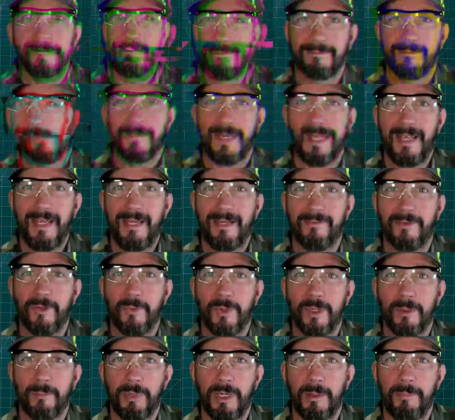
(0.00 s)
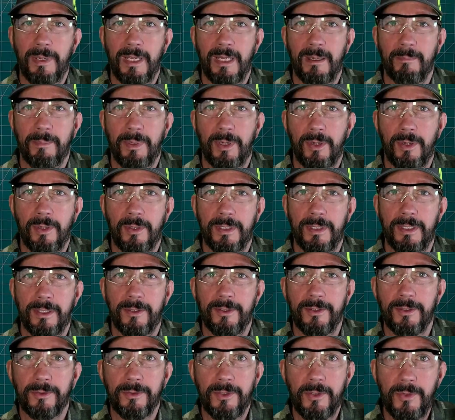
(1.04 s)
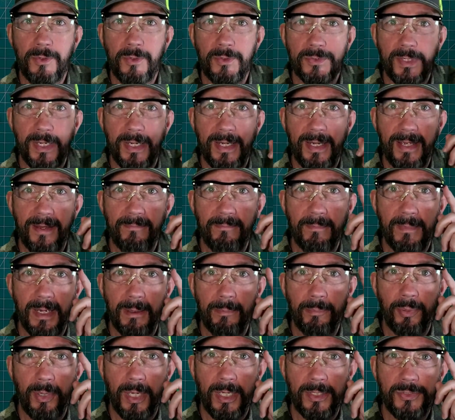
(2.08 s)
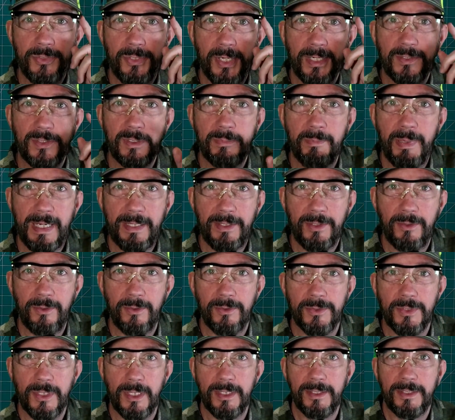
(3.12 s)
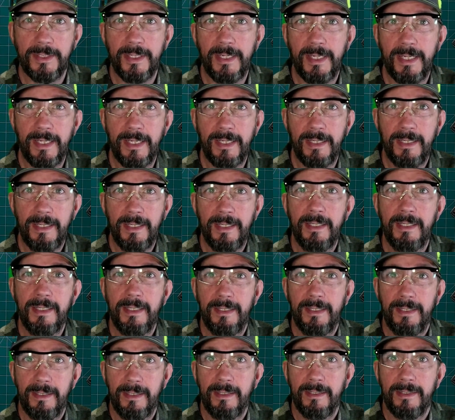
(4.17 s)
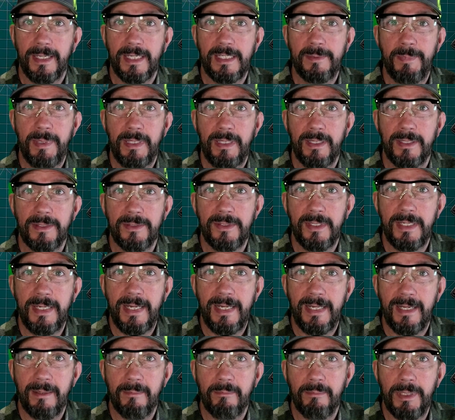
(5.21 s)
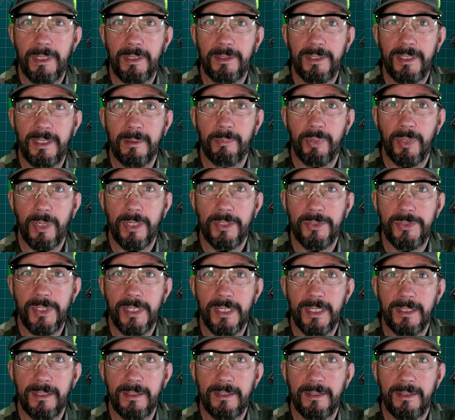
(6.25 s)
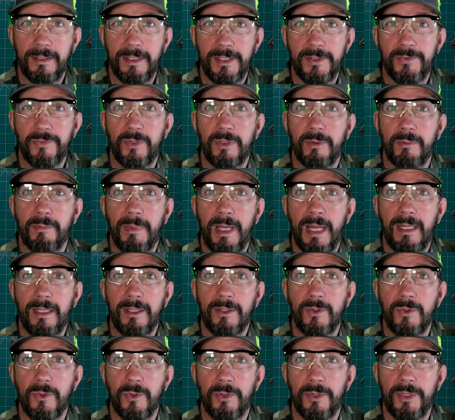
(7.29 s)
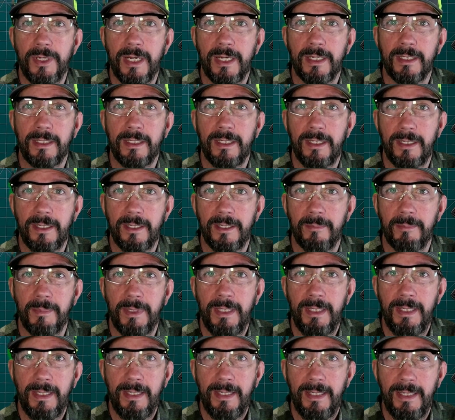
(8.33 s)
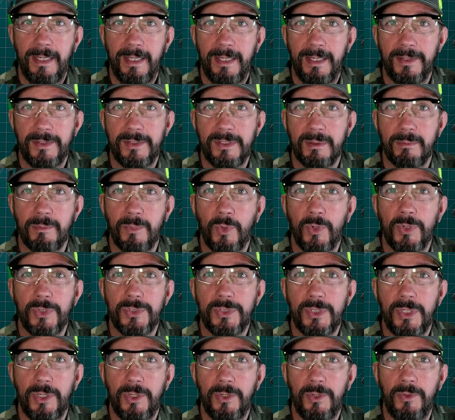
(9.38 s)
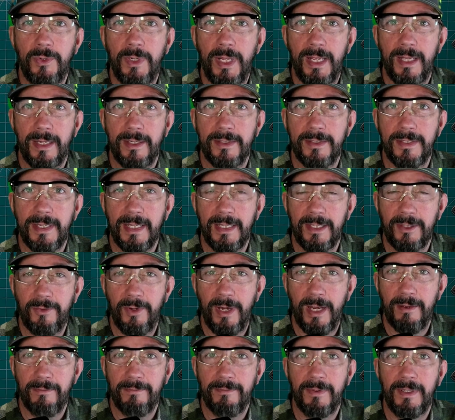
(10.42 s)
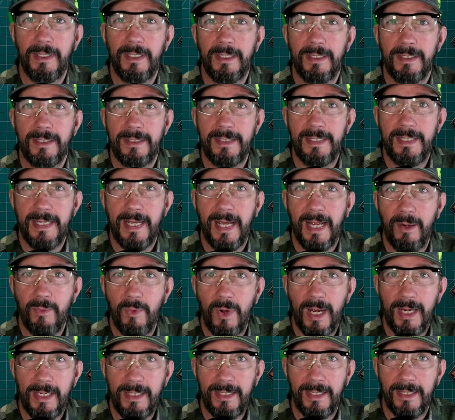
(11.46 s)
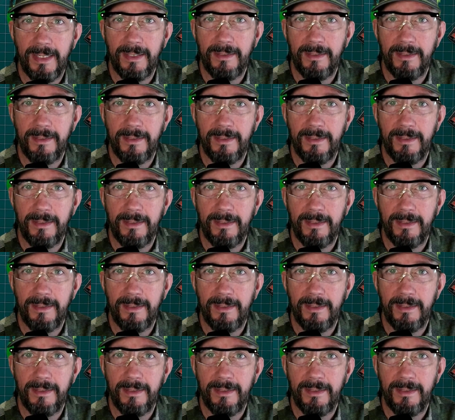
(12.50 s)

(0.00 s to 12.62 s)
Hey everyone, PrepHam Paul here. You'll notice I have my project spectacles on today. That's because today I'm building a project. It's from Alicorn.com, and it's the Morse Code and Telegraph DIY Kit